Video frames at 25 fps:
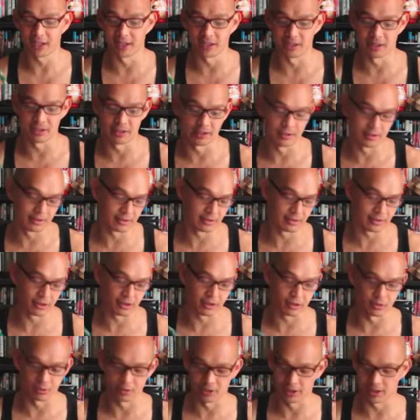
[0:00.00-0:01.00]
and
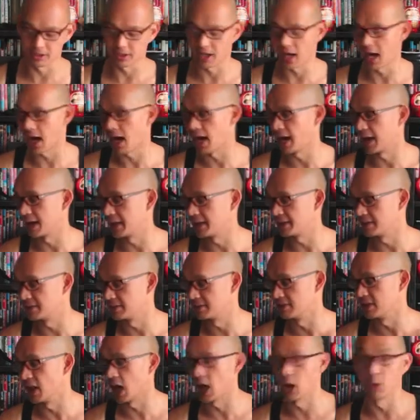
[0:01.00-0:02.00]
I
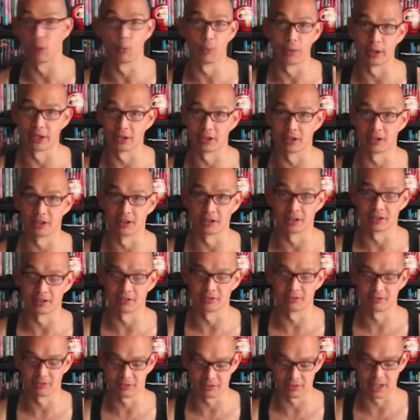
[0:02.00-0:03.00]
did not wear
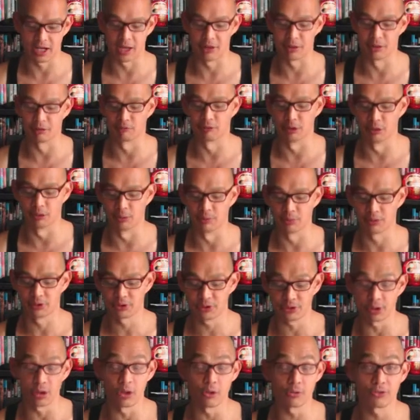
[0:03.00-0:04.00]
down the rope
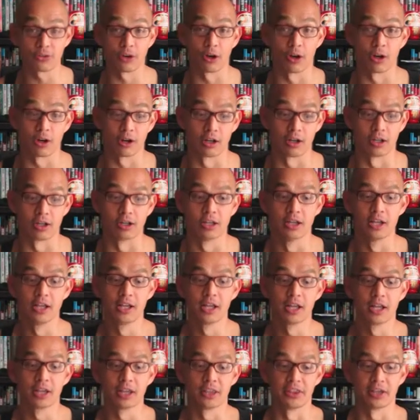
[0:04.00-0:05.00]
so far
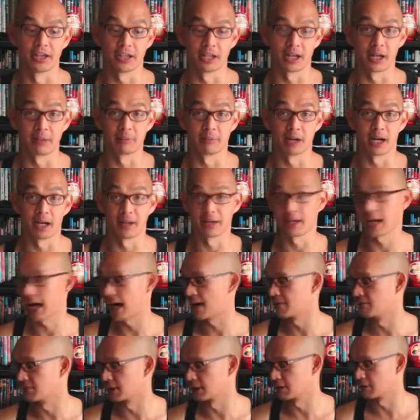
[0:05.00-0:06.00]
that I
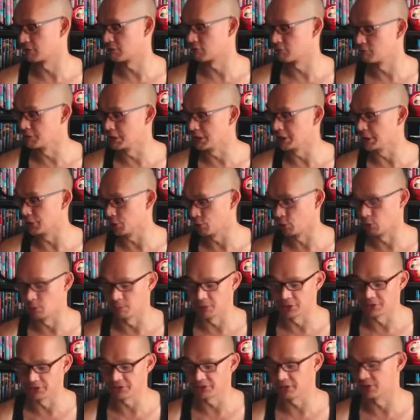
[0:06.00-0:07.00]
have like really
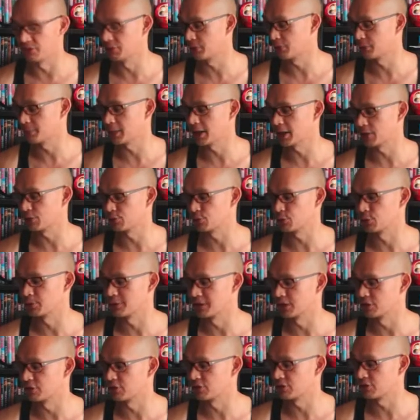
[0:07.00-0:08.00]
horrible stiff spots for
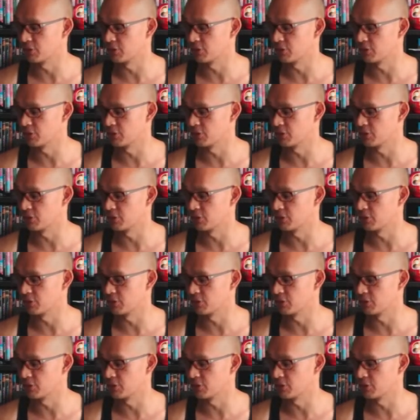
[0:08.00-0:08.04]
me to